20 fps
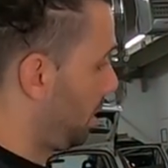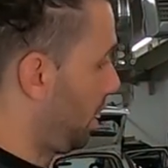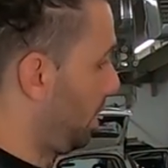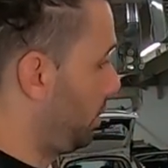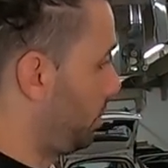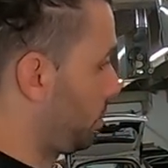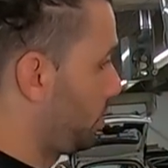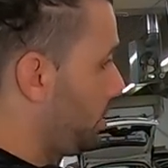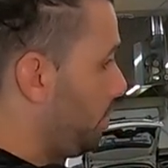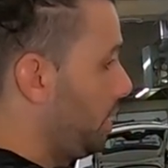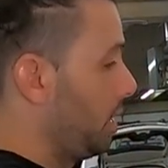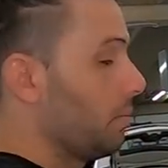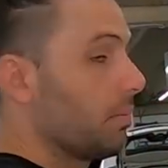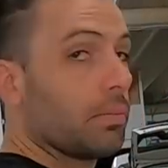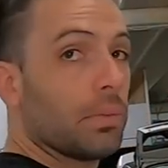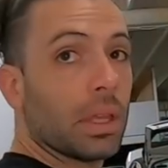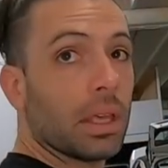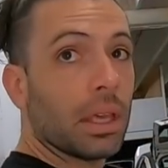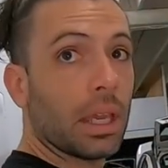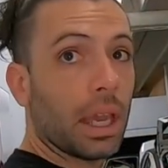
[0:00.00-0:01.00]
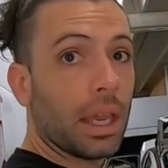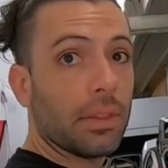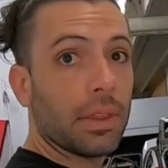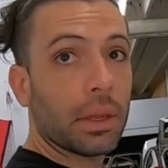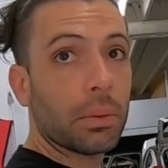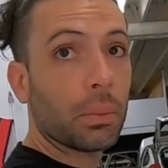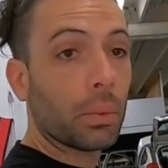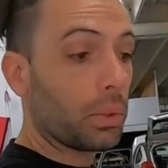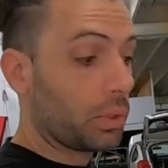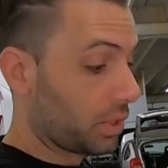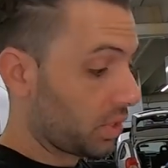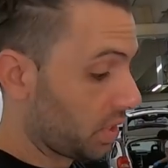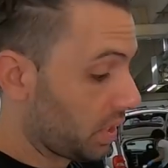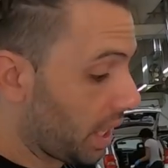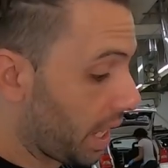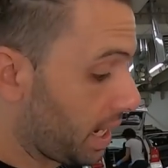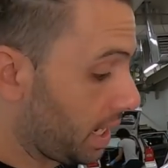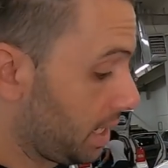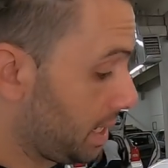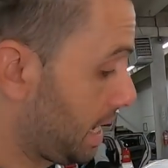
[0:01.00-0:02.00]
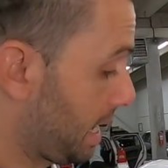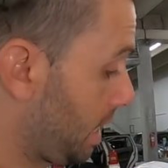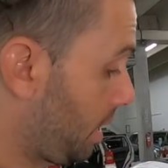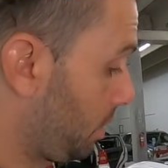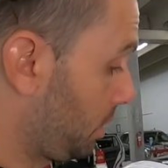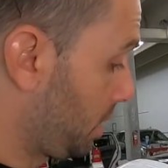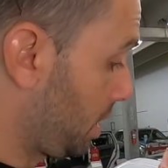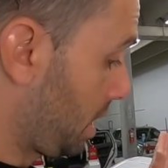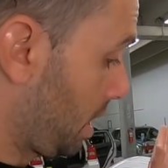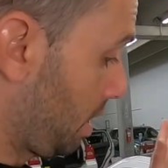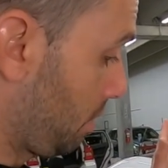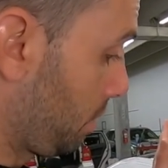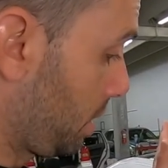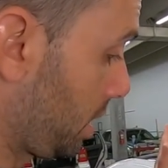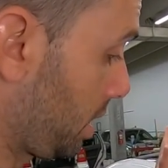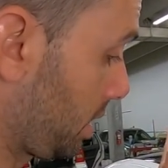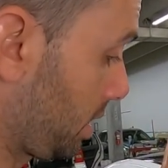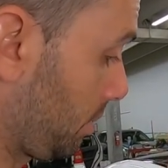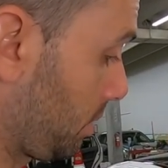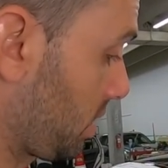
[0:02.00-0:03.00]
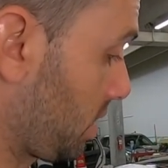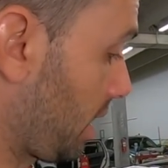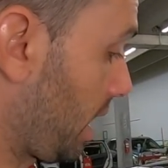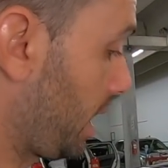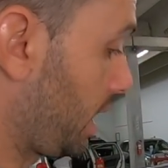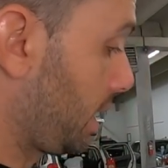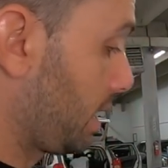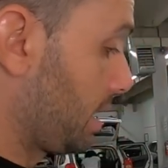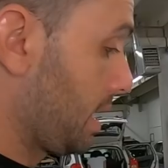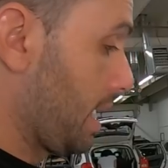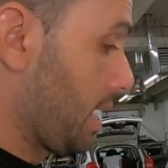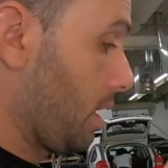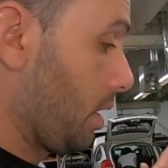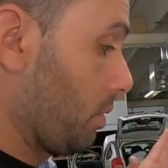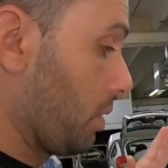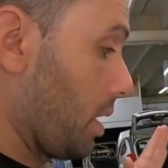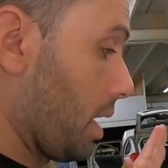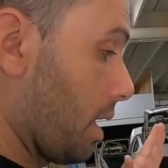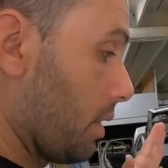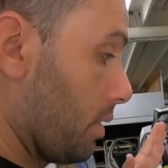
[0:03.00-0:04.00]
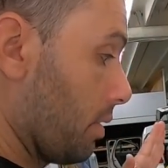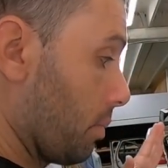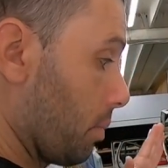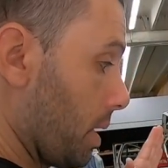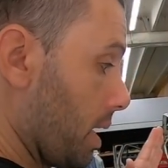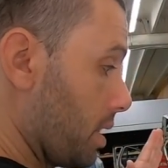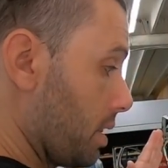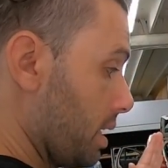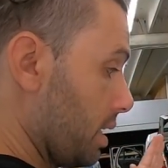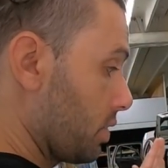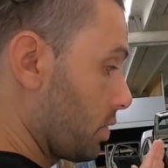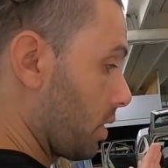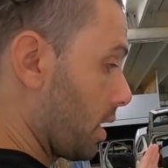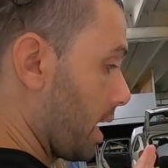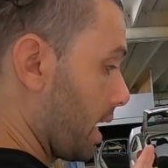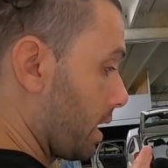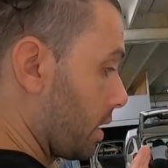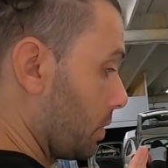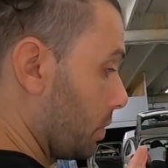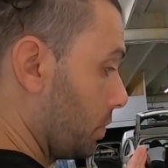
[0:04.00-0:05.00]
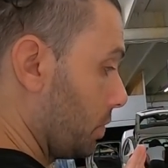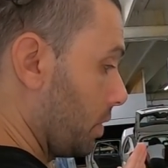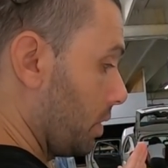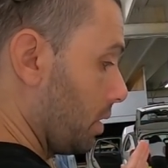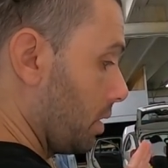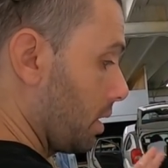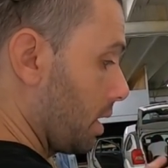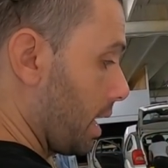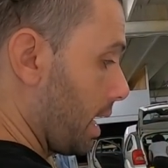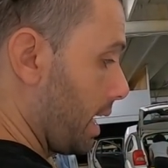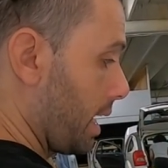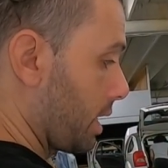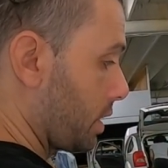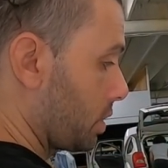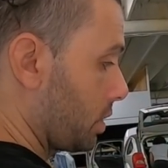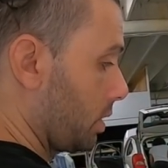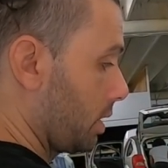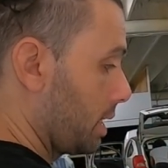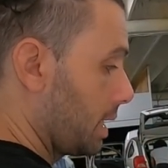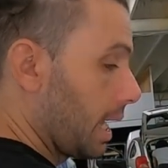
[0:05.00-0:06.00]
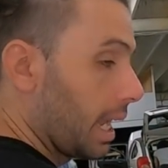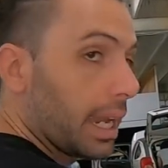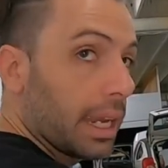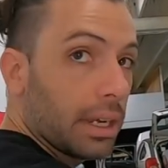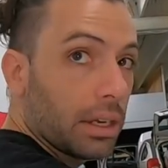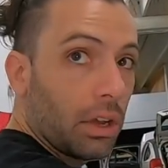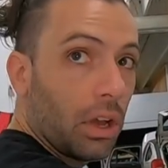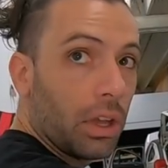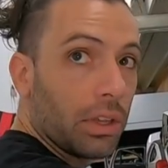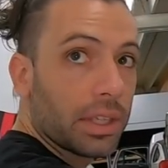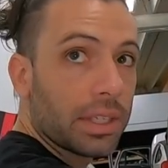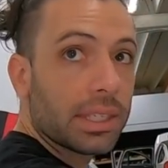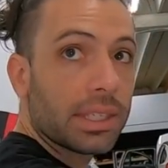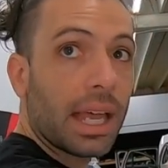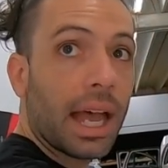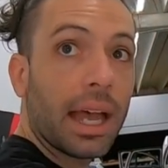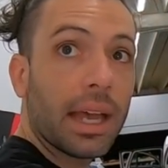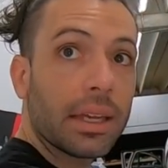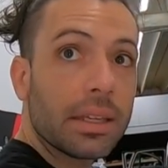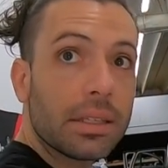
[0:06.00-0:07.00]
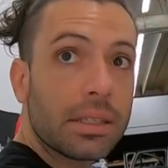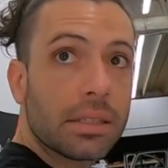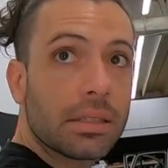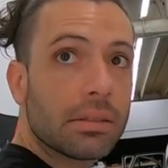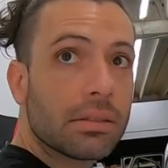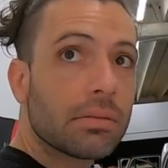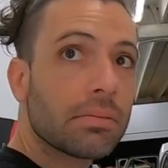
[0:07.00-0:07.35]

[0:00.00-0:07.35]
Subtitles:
I'll trim it and then we'll slide it down. And because I'm sliding down and the way these are angled, I actually gain on the sides.